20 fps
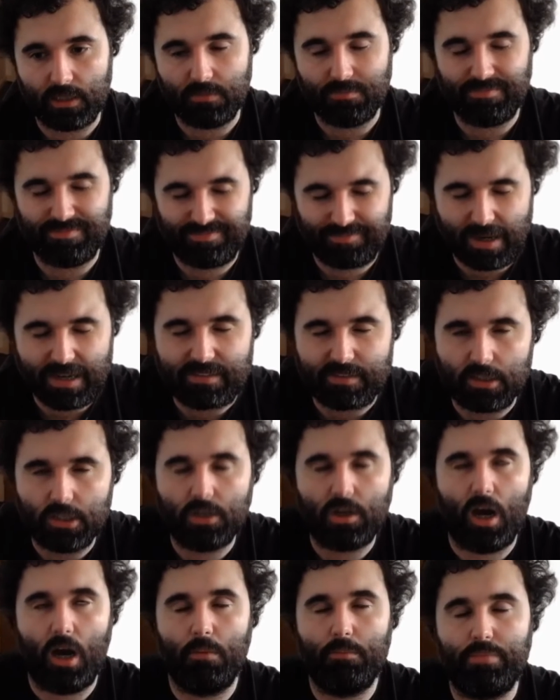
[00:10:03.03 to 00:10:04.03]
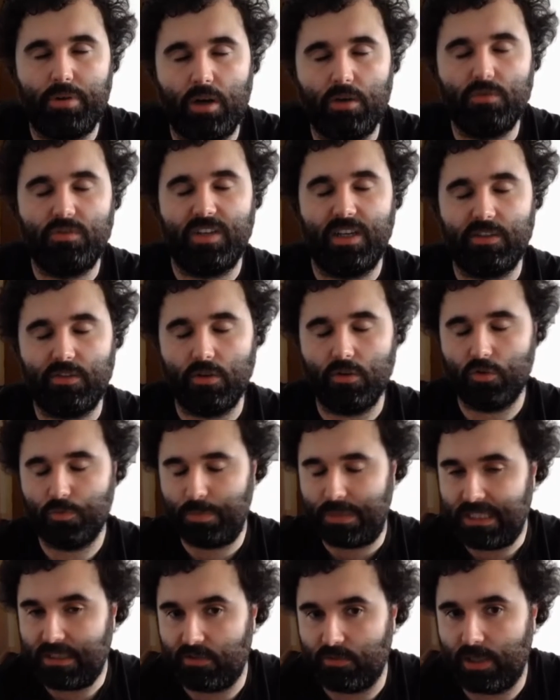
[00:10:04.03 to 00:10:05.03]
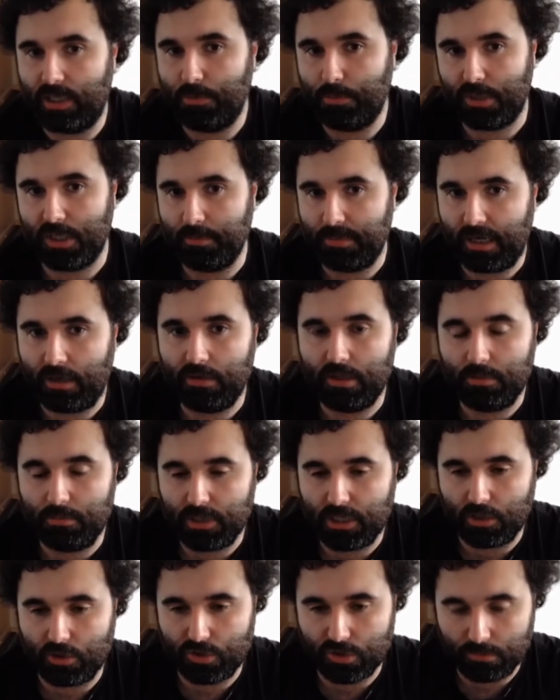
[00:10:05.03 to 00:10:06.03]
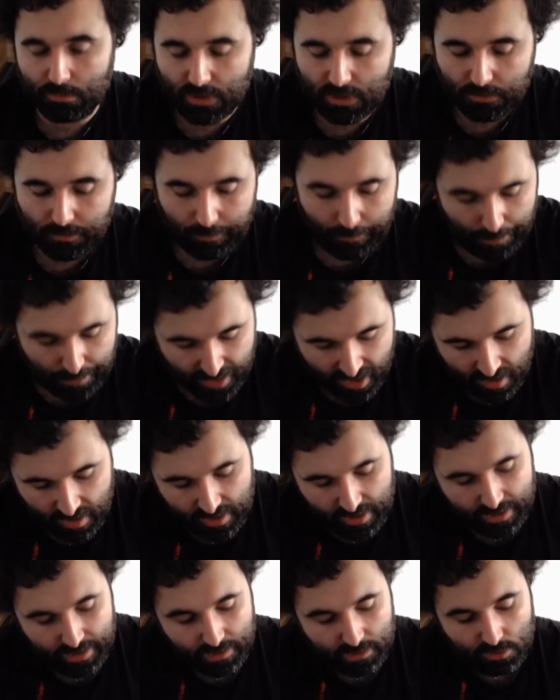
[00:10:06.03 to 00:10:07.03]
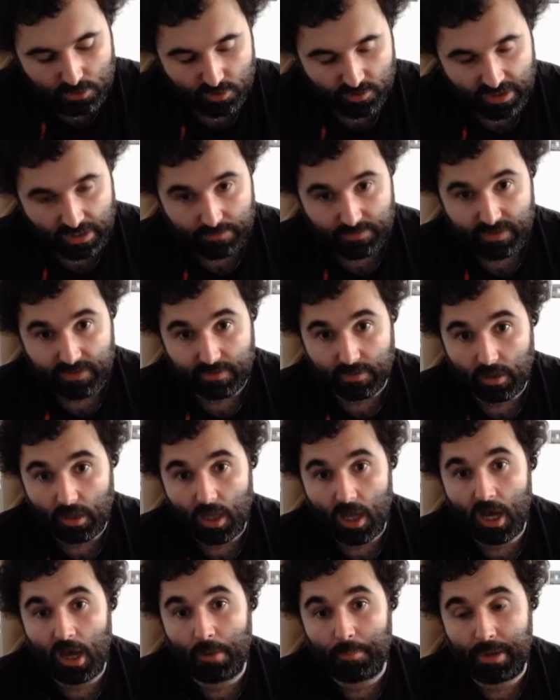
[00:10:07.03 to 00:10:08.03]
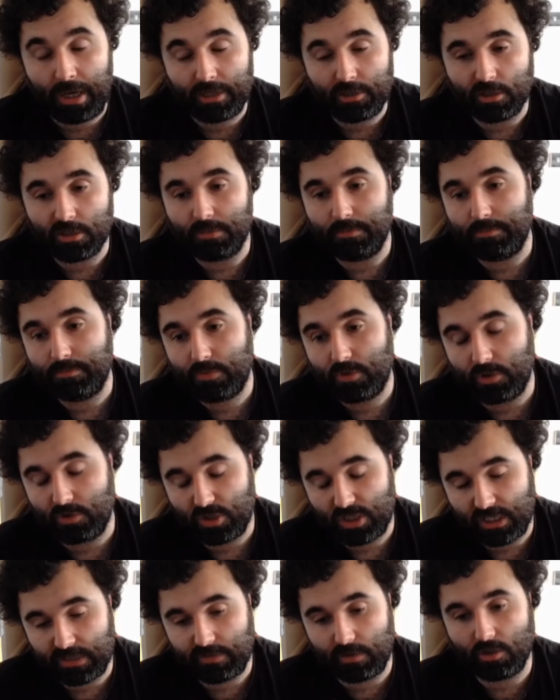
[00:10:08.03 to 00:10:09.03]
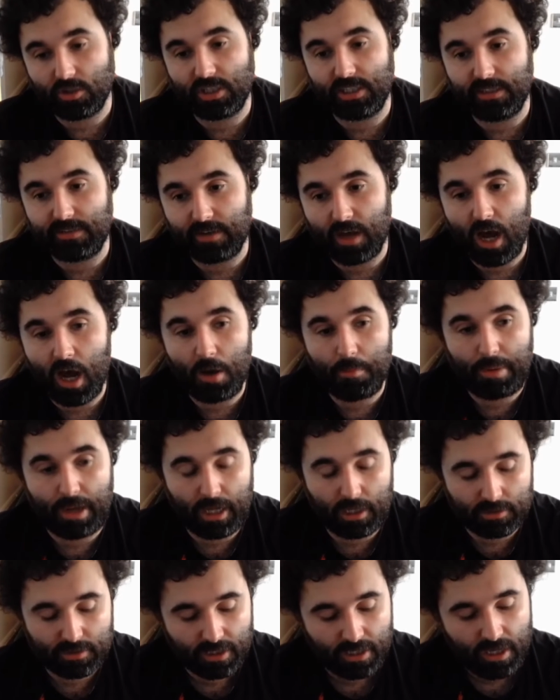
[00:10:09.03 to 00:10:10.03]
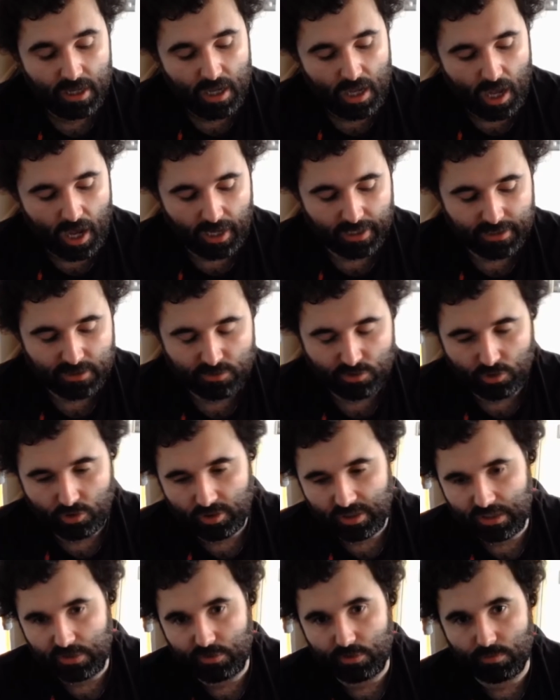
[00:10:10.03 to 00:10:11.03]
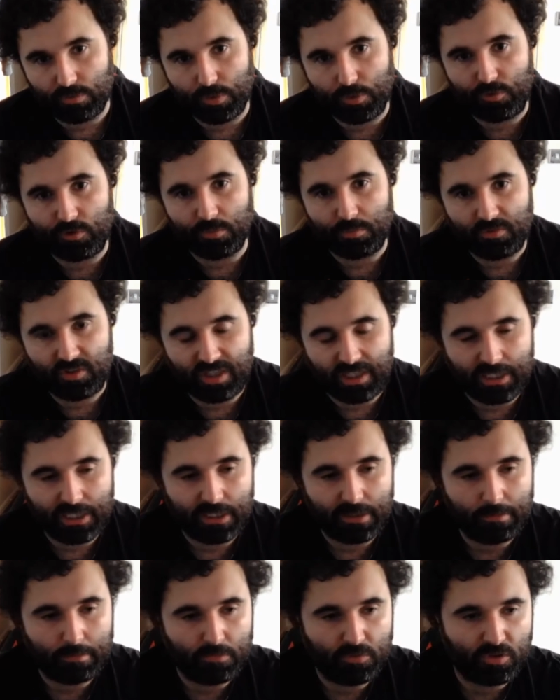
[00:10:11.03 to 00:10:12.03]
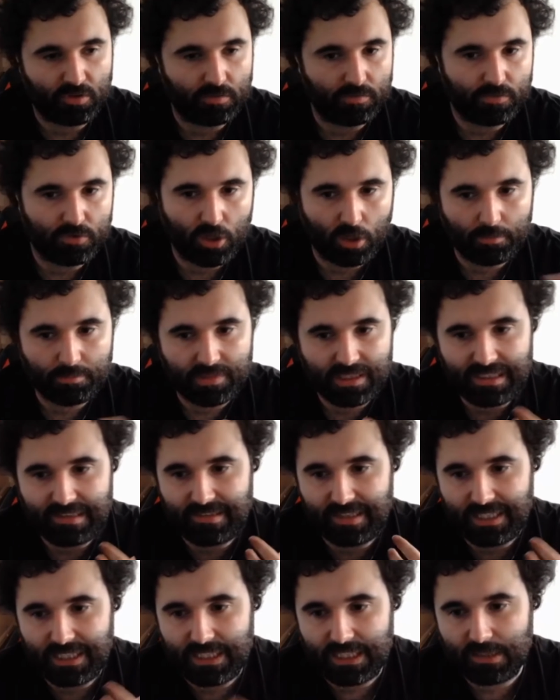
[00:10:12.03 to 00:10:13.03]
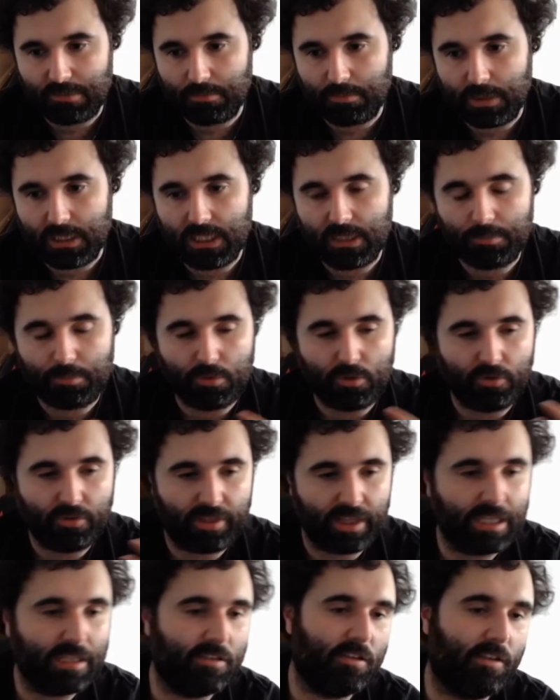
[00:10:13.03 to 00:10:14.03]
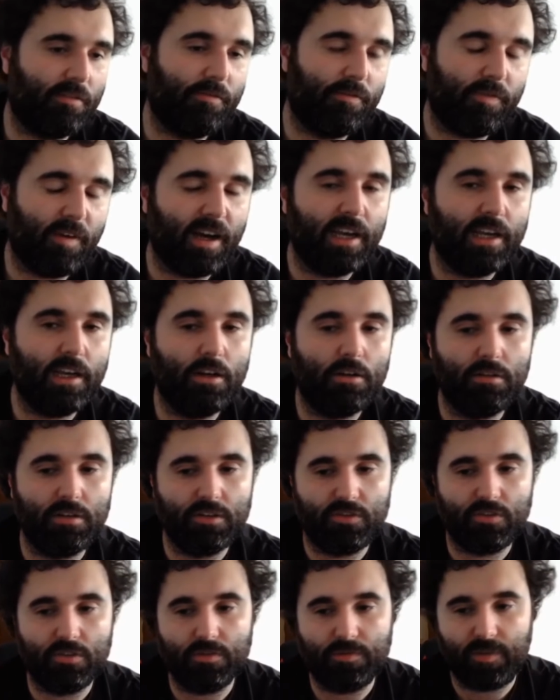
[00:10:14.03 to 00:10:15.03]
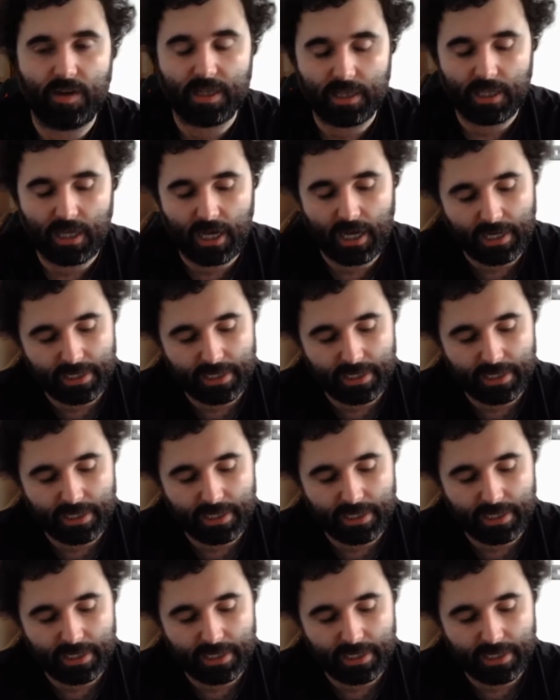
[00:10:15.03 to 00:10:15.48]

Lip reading: And basically you can't process it or speak to anybody about it because you're mute. He does have this little art pad on him. So she has a look at this art pad and it's all these gruesome scenes of zombies eating people, things on fire and stuff like that.